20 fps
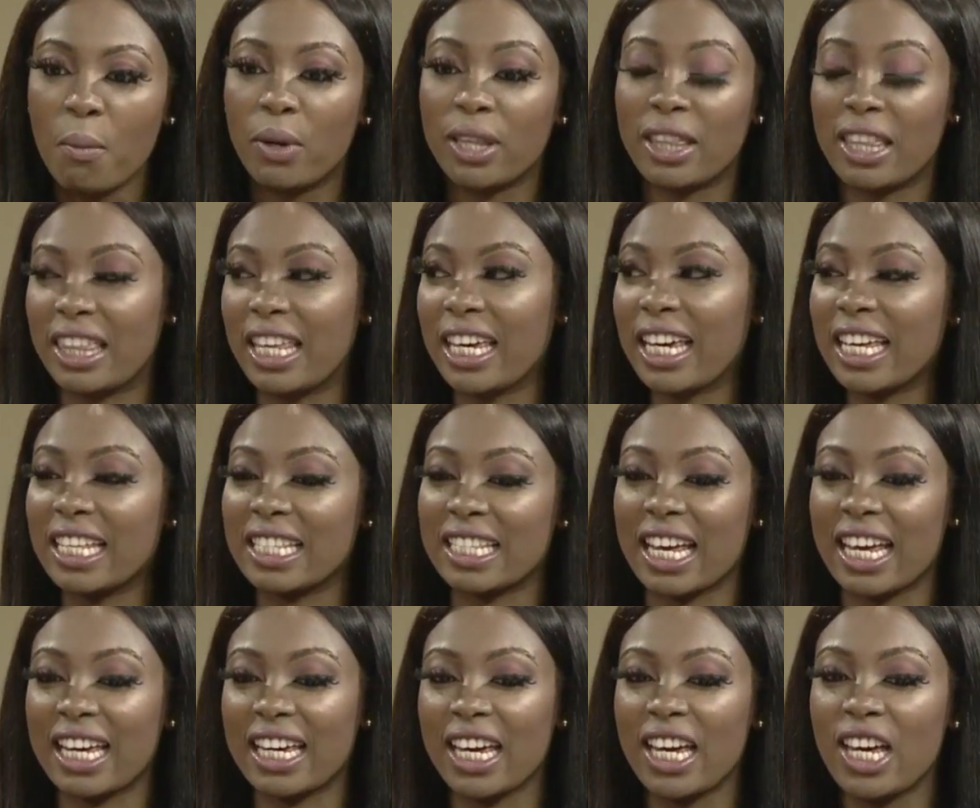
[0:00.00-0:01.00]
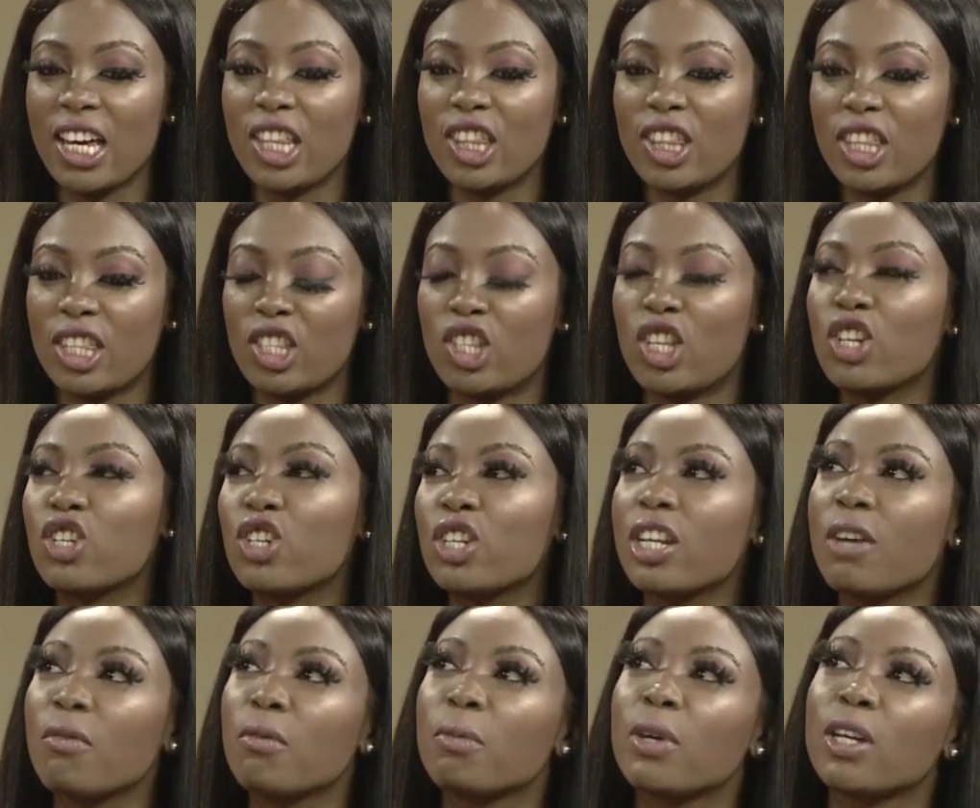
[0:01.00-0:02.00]
But the thing is there
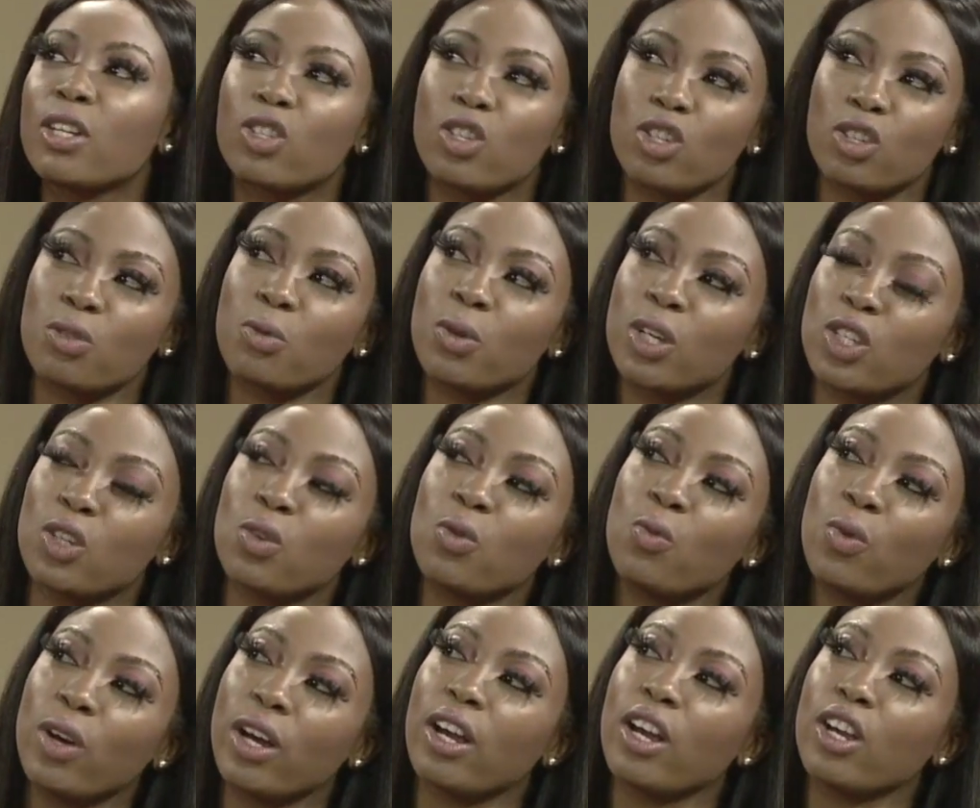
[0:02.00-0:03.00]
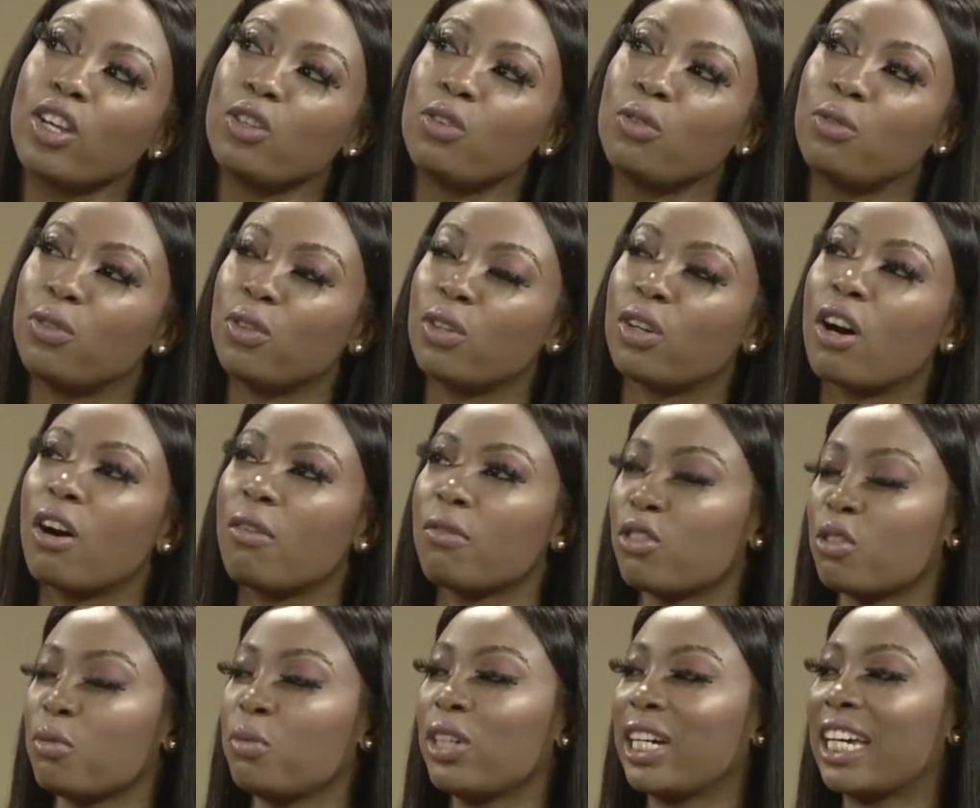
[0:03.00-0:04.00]
should never be a situation where you feel
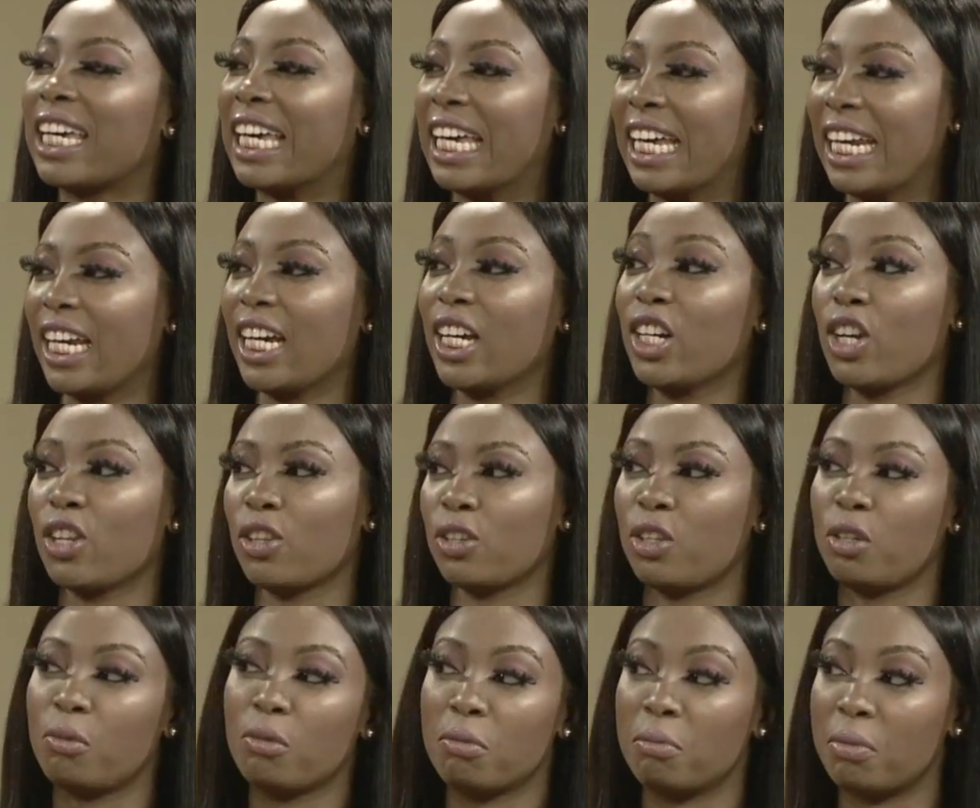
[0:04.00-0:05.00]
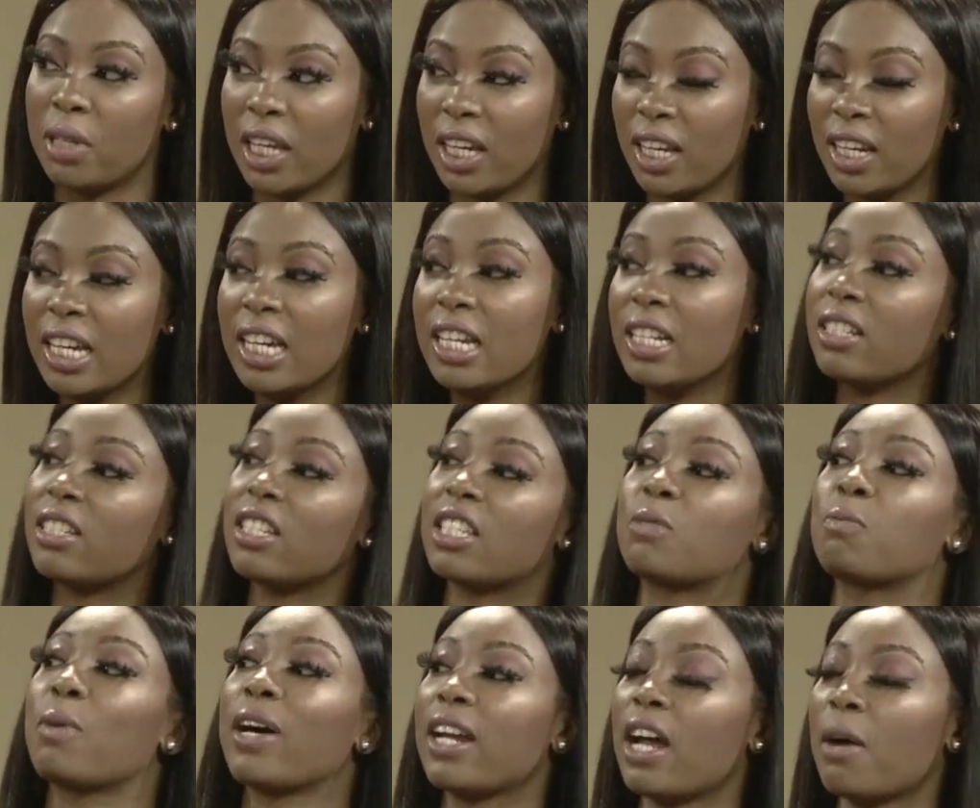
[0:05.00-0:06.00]
comfortable hitting another human being
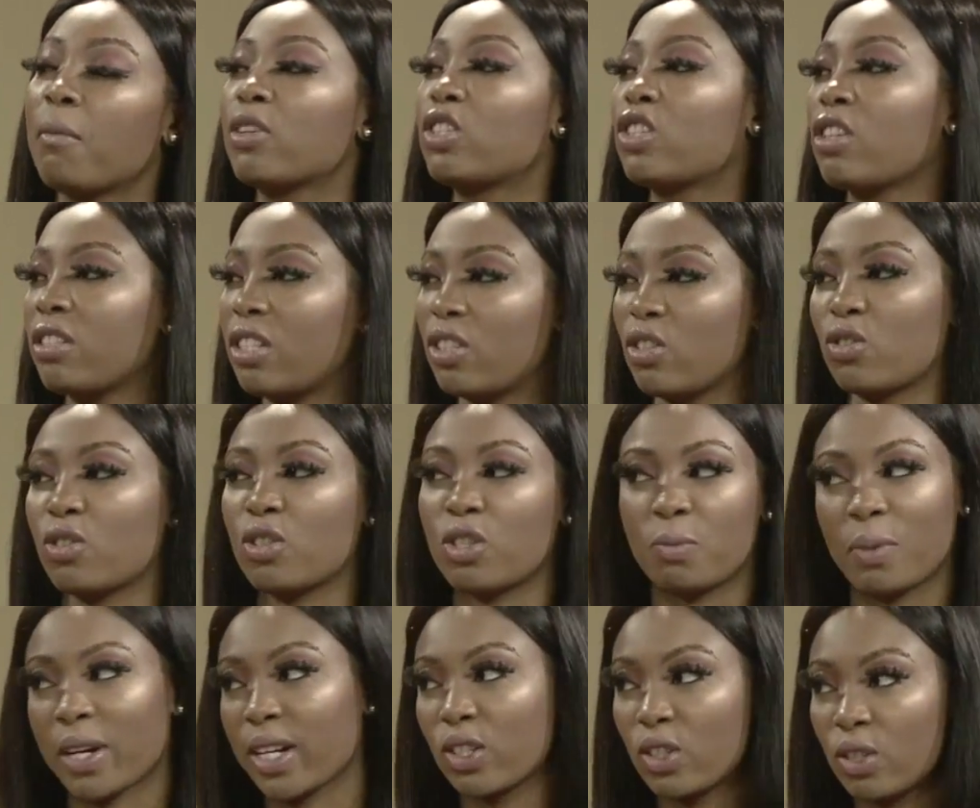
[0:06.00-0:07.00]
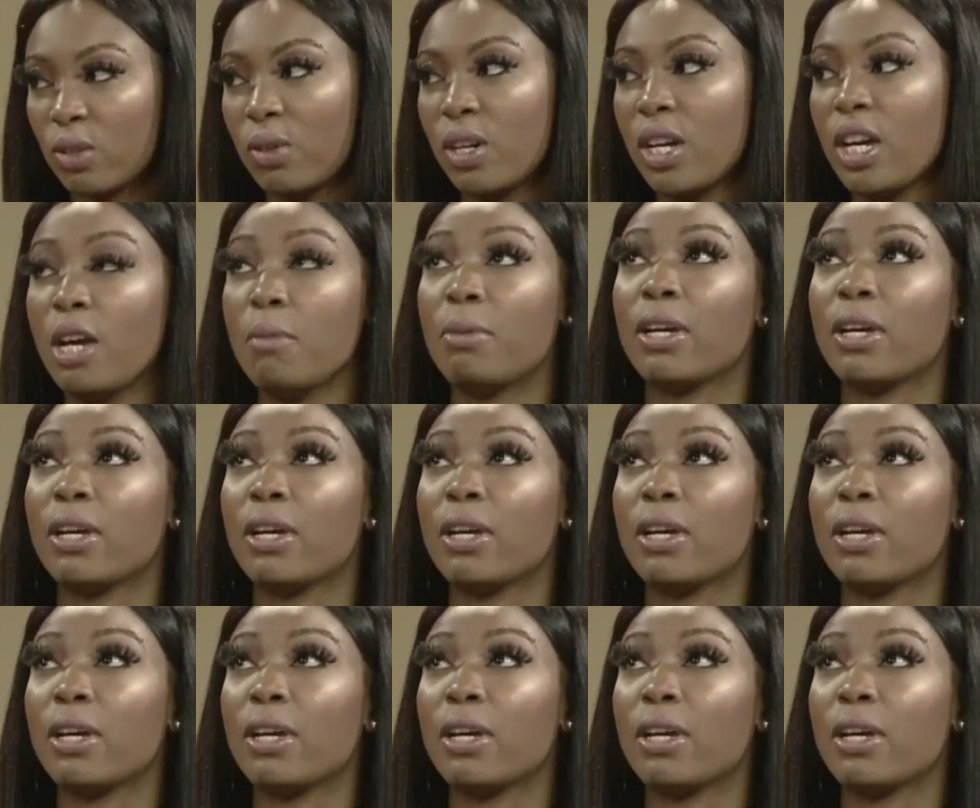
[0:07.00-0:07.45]
despite how much they disrespect you.